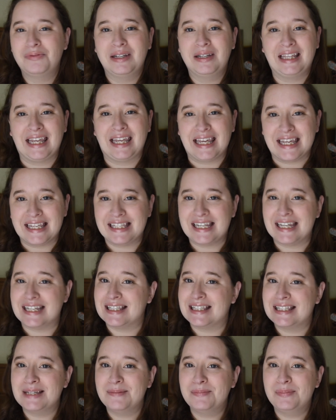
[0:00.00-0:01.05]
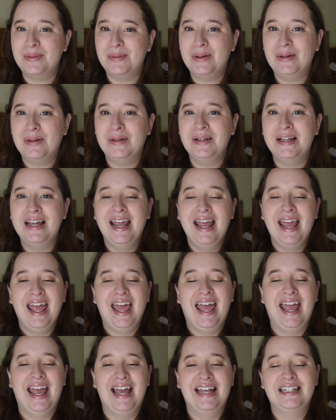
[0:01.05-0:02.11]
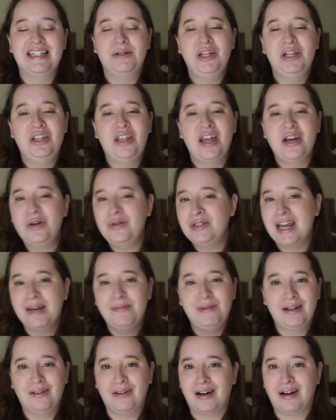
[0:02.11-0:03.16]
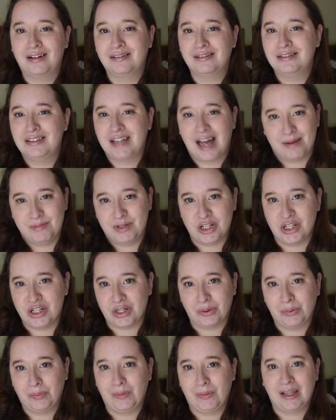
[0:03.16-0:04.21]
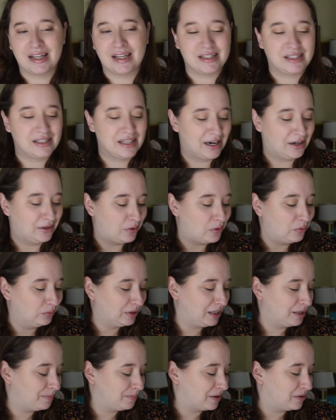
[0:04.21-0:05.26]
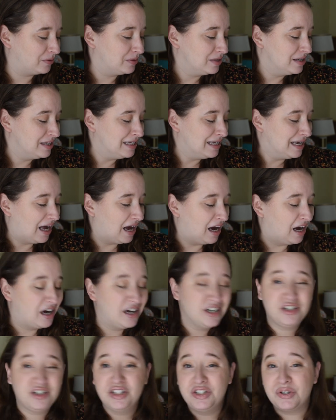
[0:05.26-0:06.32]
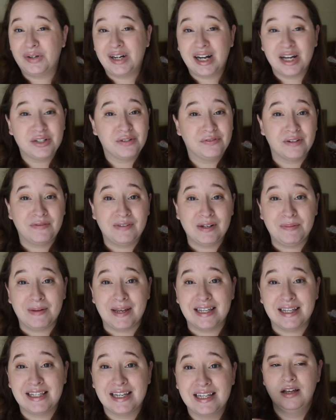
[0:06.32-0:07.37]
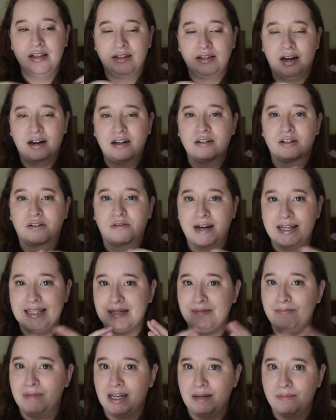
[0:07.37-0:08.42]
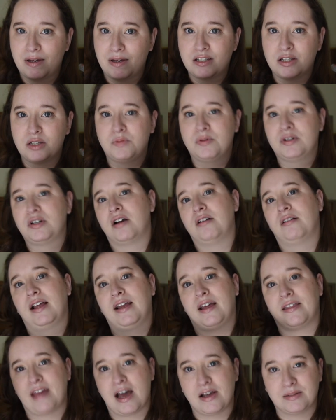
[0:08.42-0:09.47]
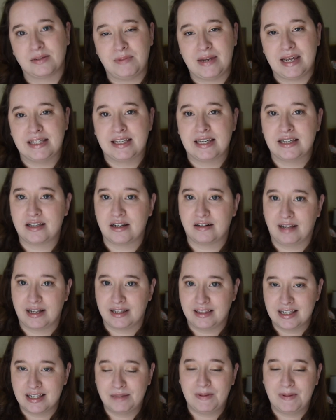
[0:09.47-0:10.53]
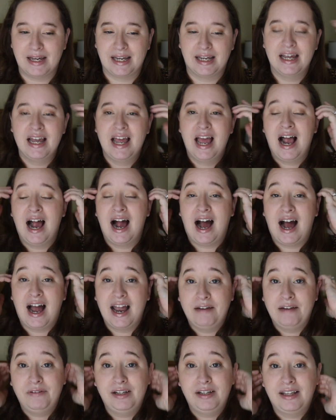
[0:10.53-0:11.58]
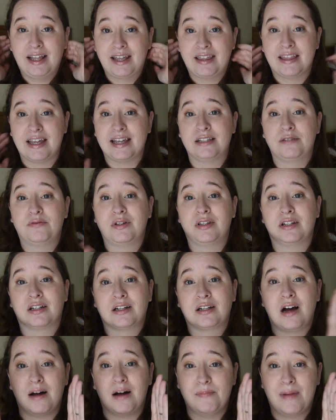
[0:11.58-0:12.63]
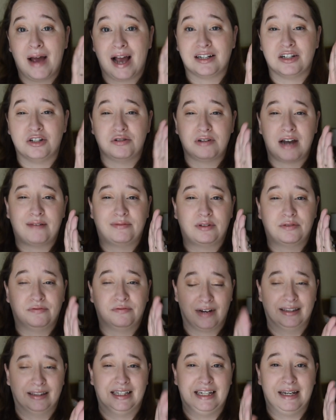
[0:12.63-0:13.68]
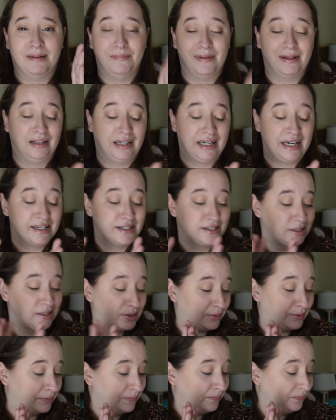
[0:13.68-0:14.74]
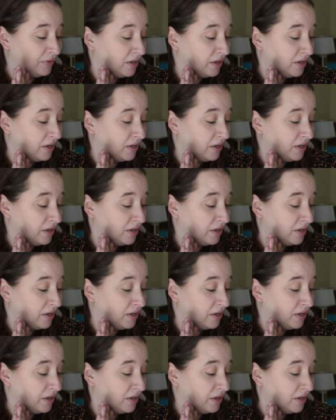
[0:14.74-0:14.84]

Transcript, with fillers: really easy and simple and they don't take me a long time to do because they're only about 100 to 150 pieces. There aren't crazy mini puzzles which are like a thousand pieces that are like this big. I really like things for the compact and travel friendly ability. So